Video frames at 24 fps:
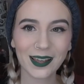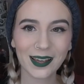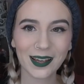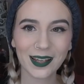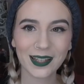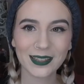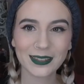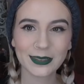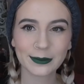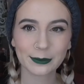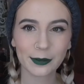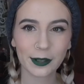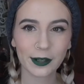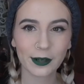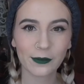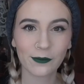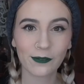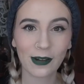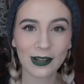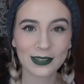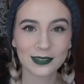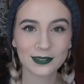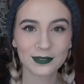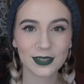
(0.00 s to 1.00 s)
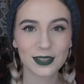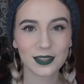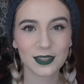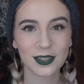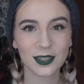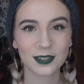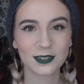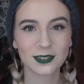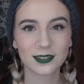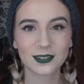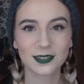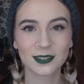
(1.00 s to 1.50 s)
guys, welcome back to my
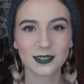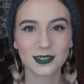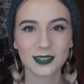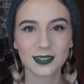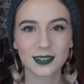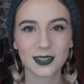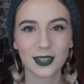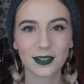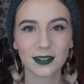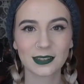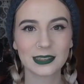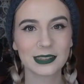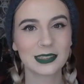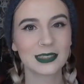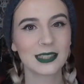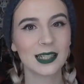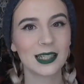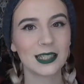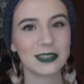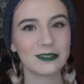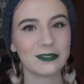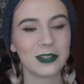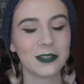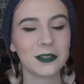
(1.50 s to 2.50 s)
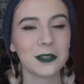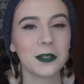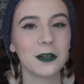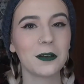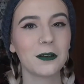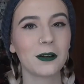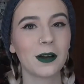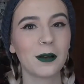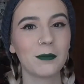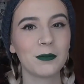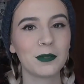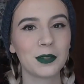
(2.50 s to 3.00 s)
channel. So in today's
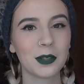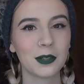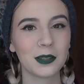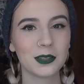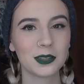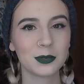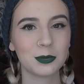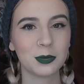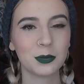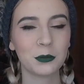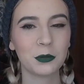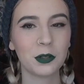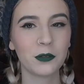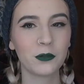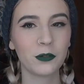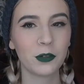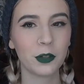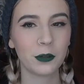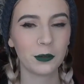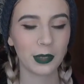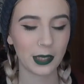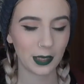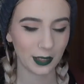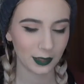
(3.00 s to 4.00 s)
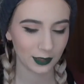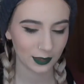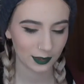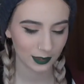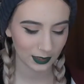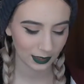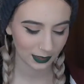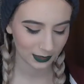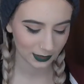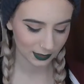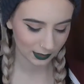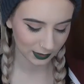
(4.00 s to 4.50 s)
video I'm going to be reviewing
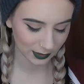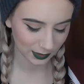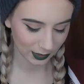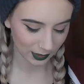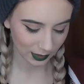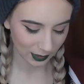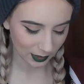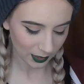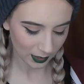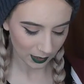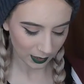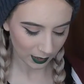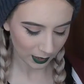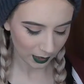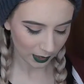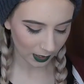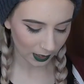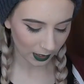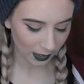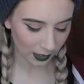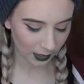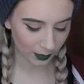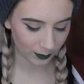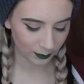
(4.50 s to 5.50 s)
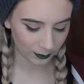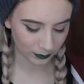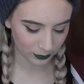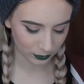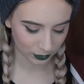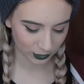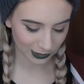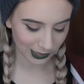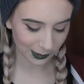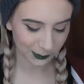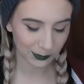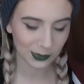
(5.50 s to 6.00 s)
this um,
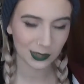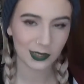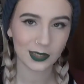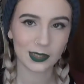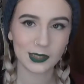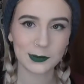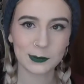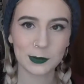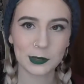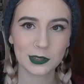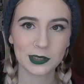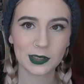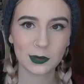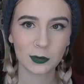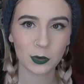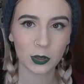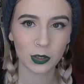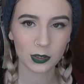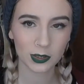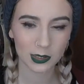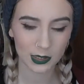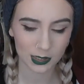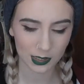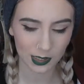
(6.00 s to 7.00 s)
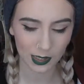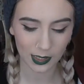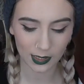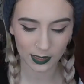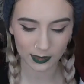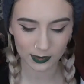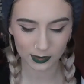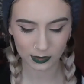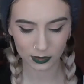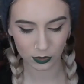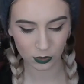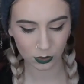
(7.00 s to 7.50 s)
Japanese beauty box.
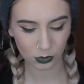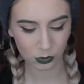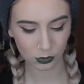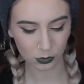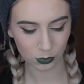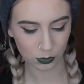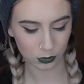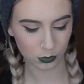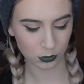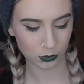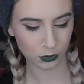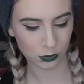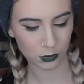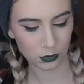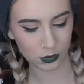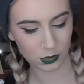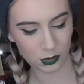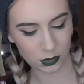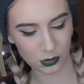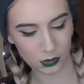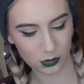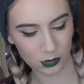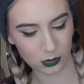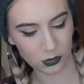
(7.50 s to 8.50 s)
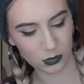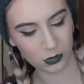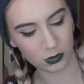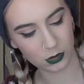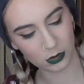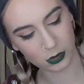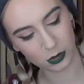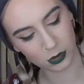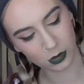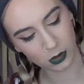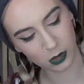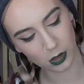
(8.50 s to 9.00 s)
It's called
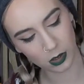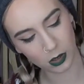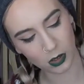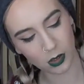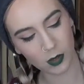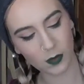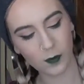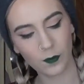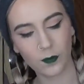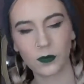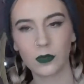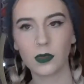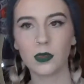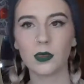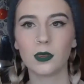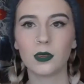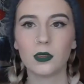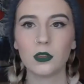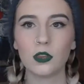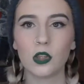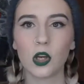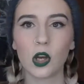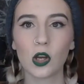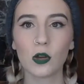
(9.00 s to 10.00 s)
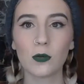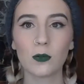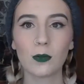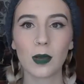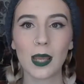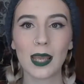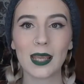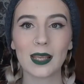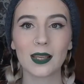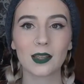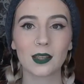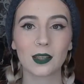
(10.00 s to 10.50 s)
No
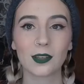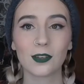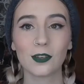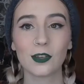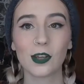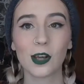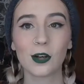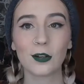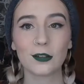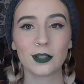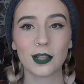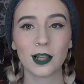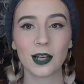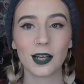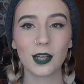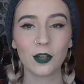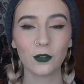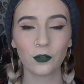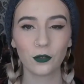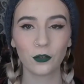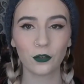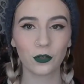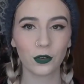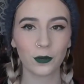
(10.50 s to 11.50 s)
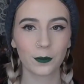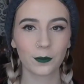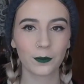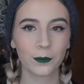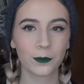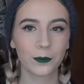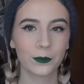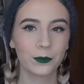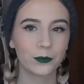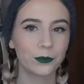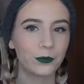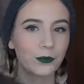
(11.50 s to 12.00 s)
Make No Life.
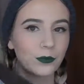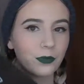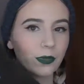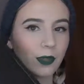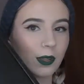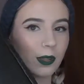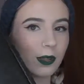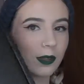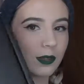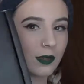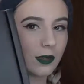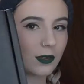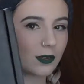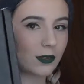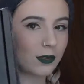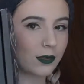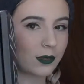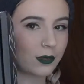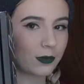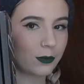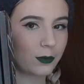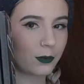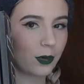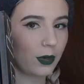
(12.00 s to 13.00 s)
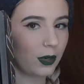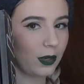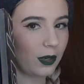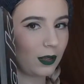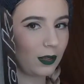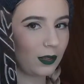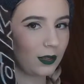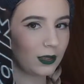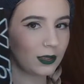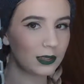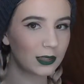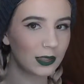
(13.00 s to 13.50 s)
This is what it
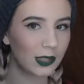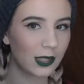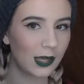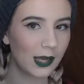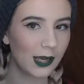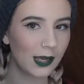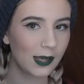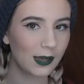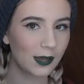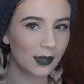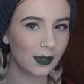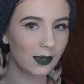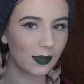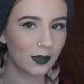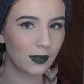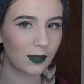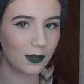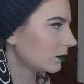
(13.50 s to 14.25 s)
looks like.